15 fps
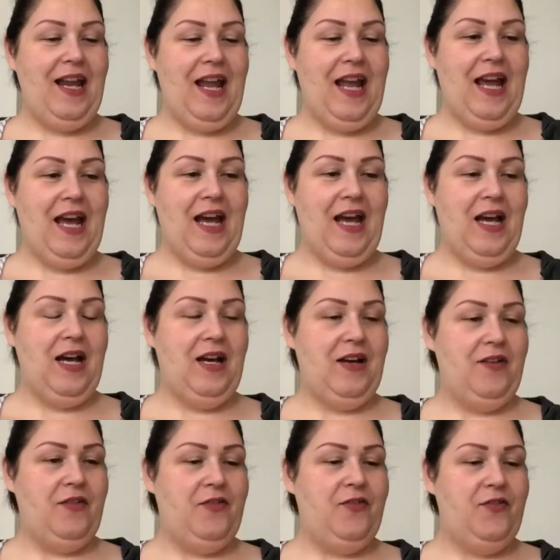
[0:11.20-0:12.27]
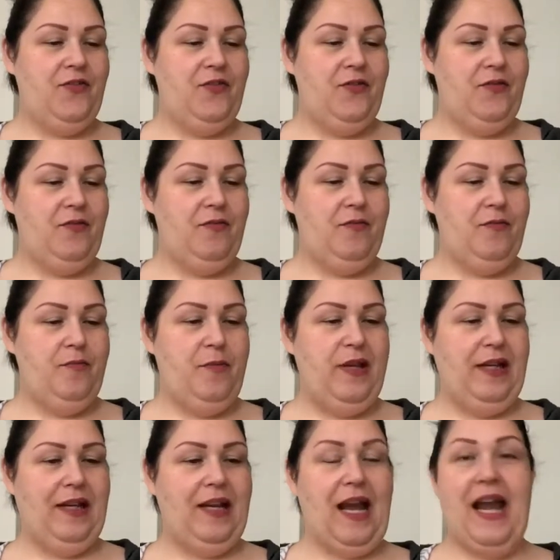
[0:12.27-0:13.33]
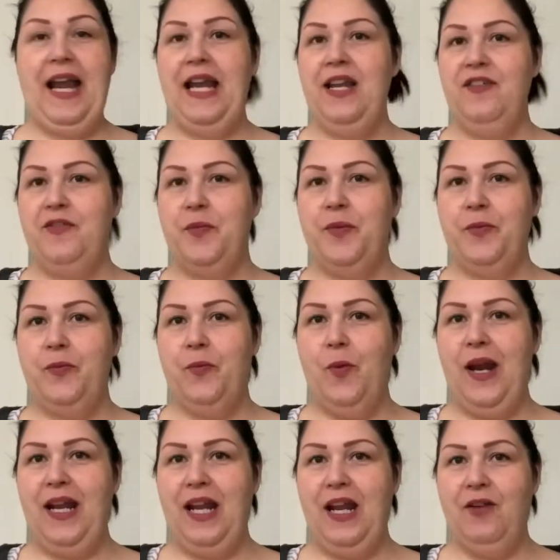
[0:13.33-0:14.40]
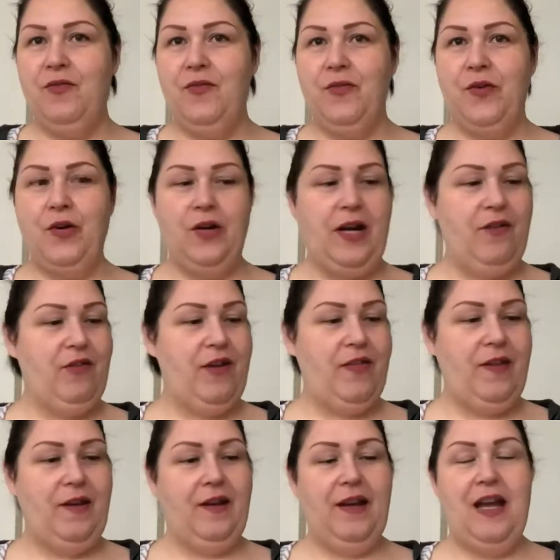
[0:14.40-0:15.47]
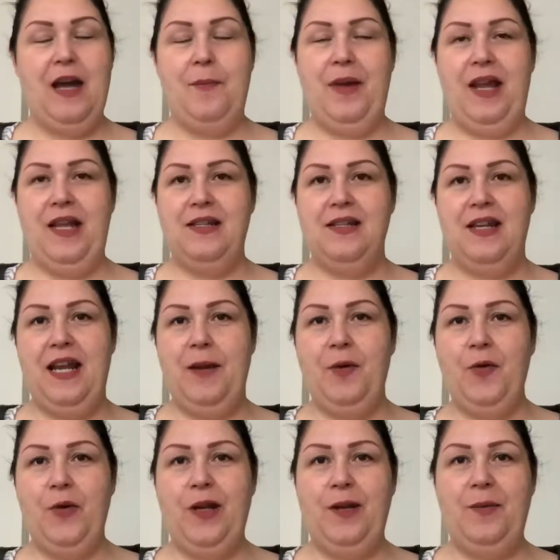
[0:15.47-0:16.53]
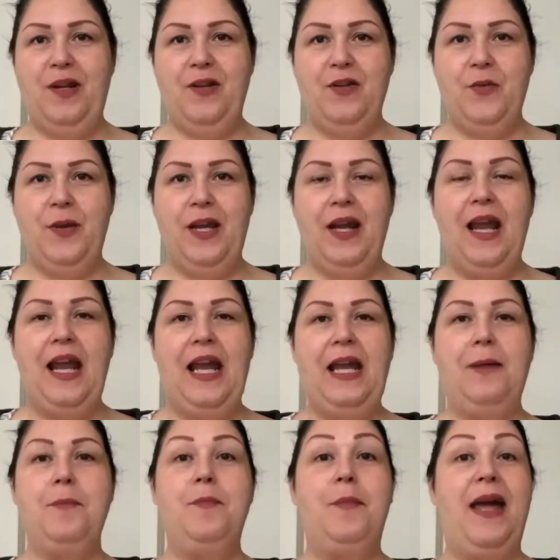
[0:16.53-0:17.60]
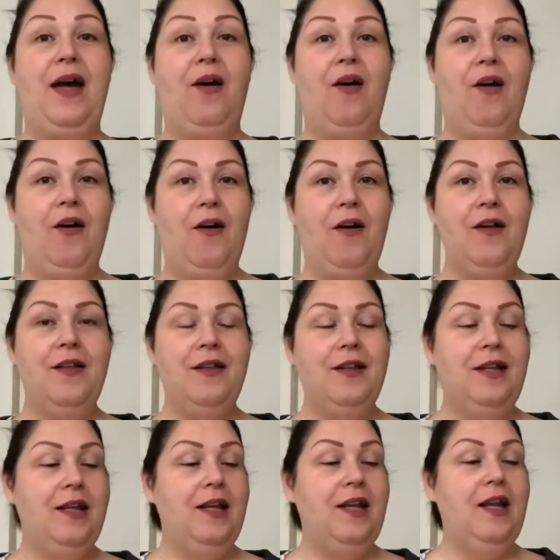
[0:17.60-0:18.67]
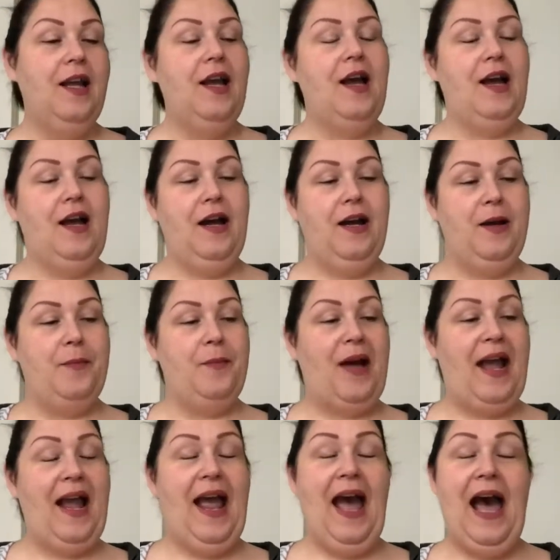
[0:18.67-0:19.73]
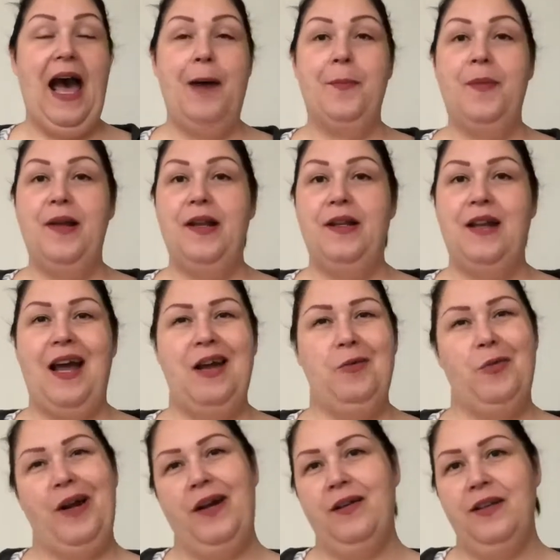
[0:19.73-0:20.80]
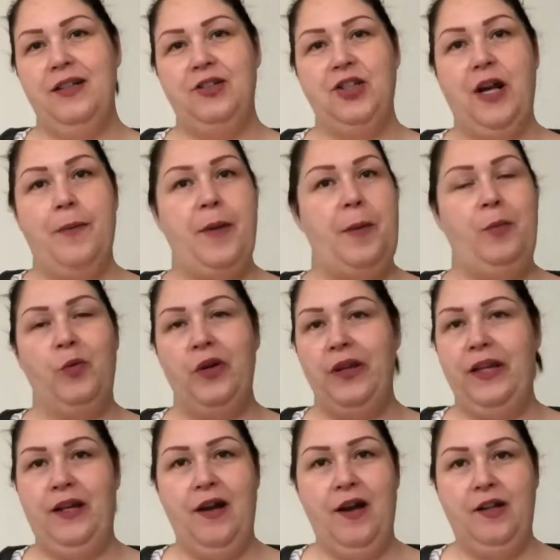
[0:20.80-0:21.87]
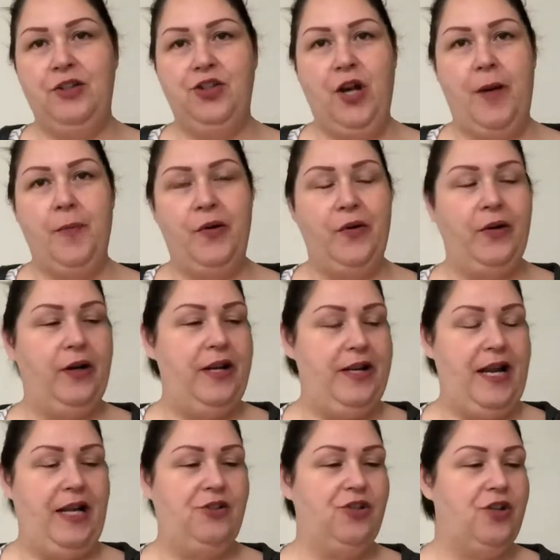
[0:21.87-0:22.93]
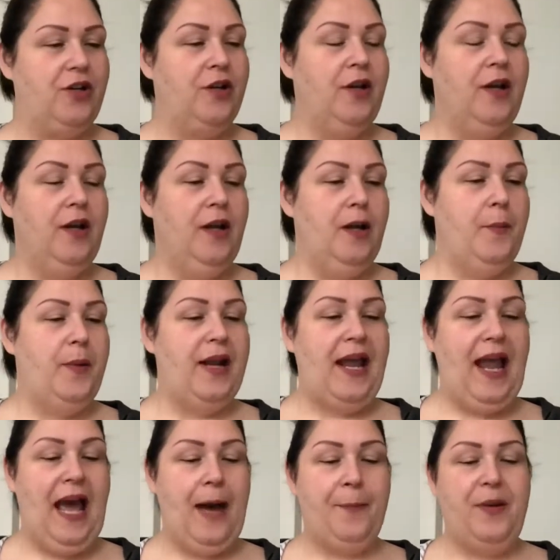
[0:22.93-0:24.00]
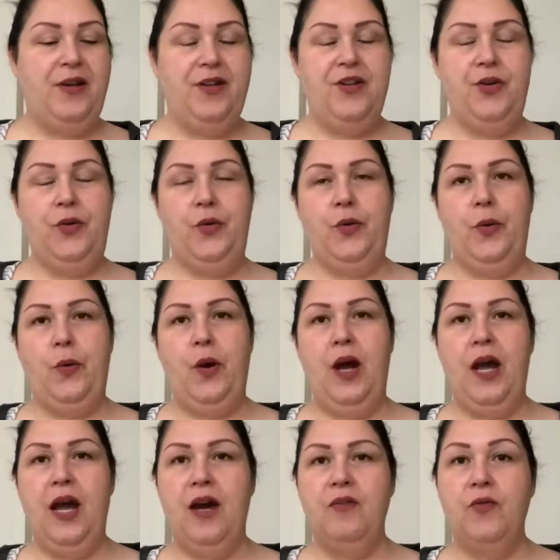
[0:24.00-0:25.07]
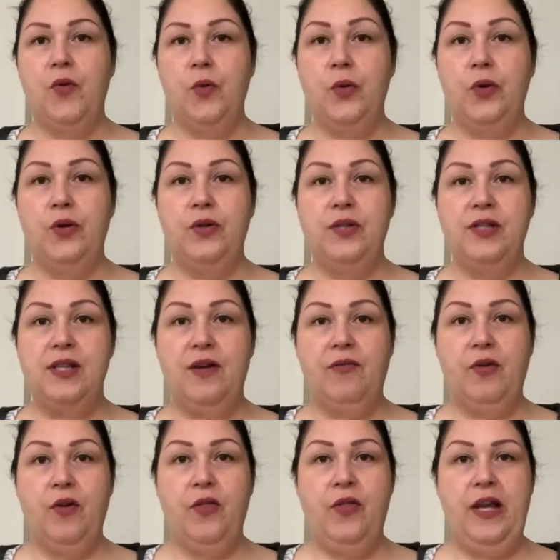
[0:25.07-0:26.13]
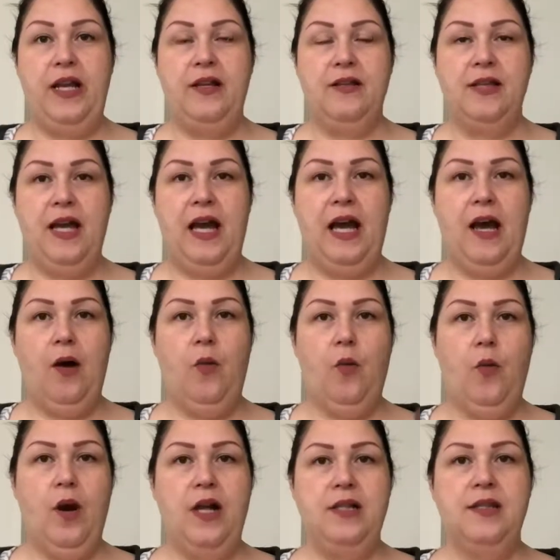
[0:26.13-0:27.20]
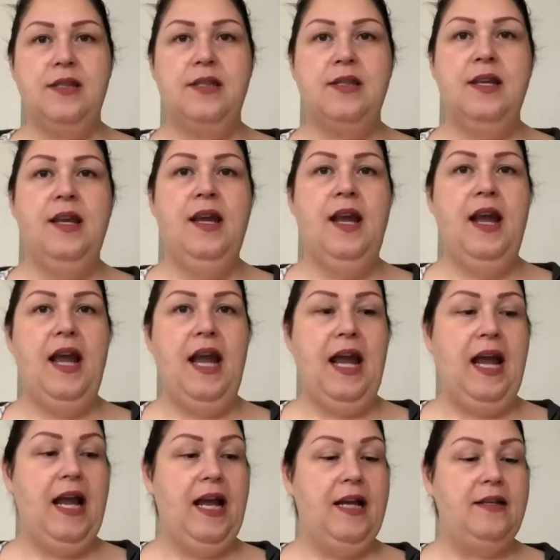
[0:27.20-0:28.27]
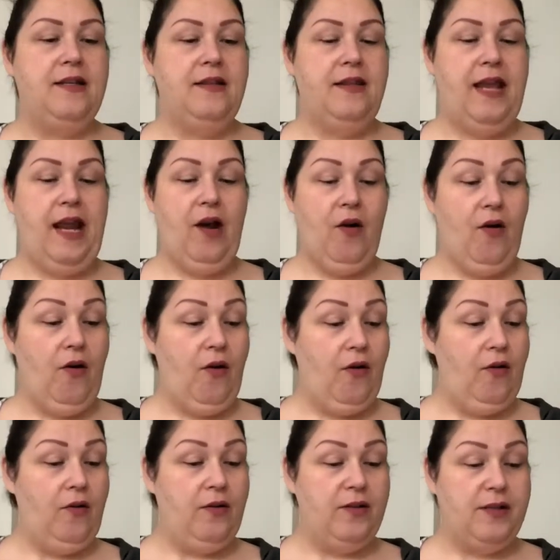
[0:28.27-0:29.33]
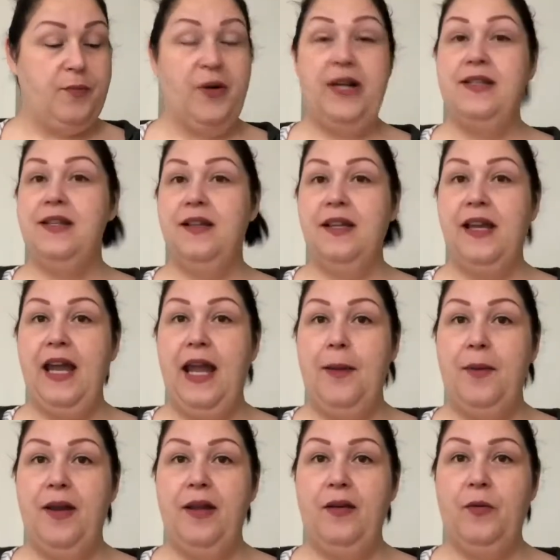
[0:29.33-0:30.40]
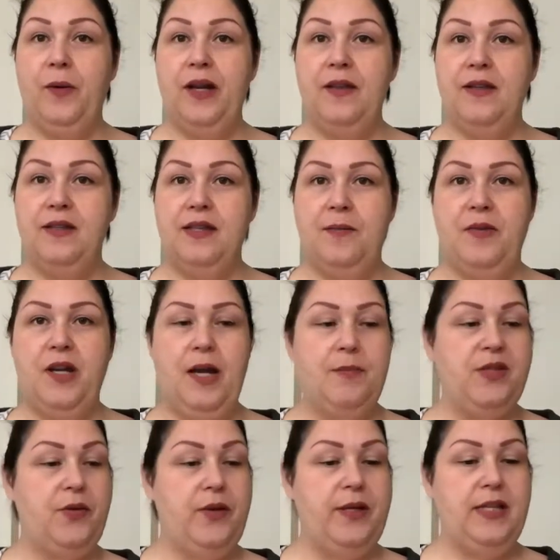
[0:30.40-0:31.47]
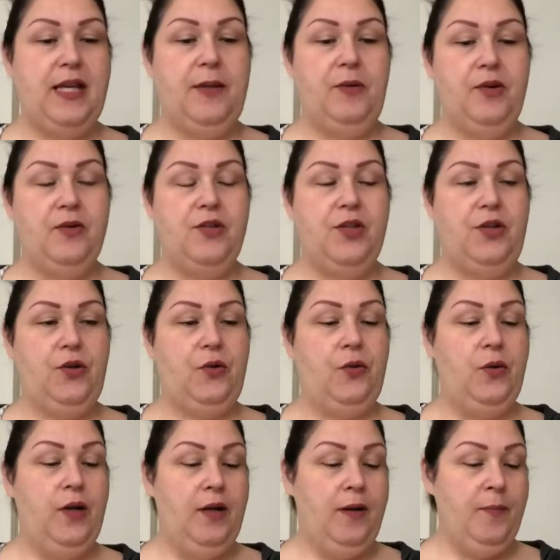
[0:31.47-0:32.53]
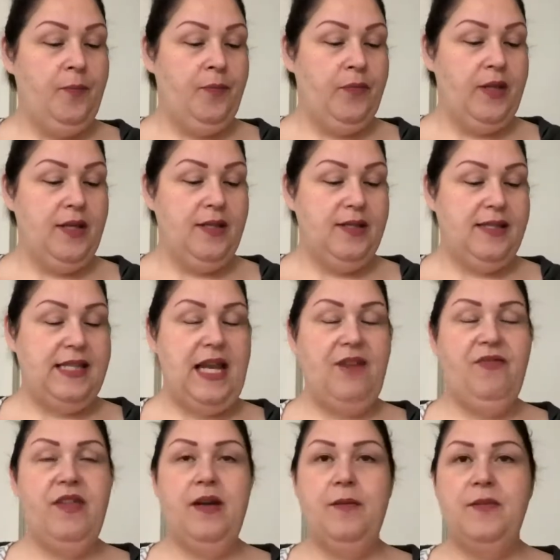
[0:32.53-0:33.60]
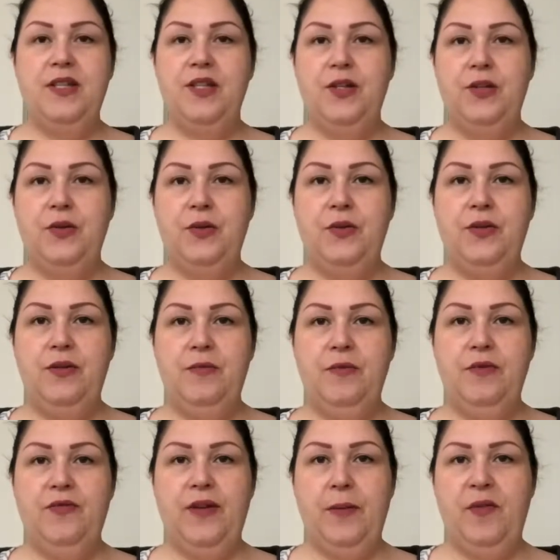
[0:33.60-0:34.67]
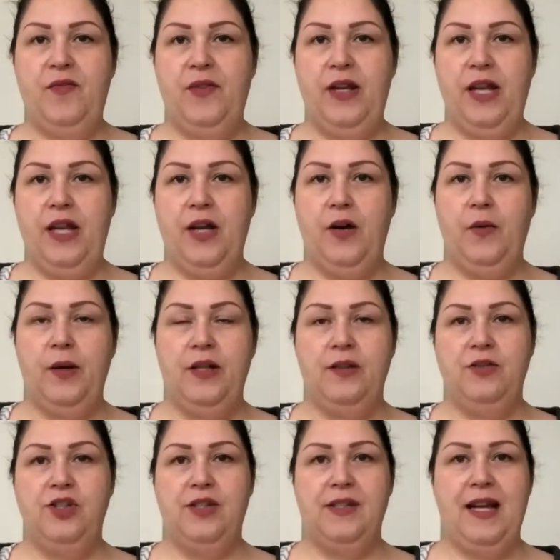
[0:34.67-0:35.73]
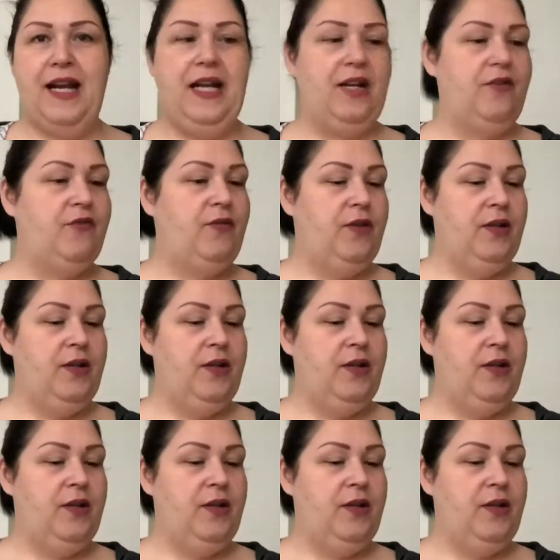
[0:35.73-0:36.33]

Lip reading: have been kind of waiting for everything to come in. Today I'm going to be doing a mail haul. I rarely shop. I'm really not a shopper at nature, but I happen to have ordered several things at once, and they all surprisingly came in around the same time, so I was able to save them to film a video and just kind of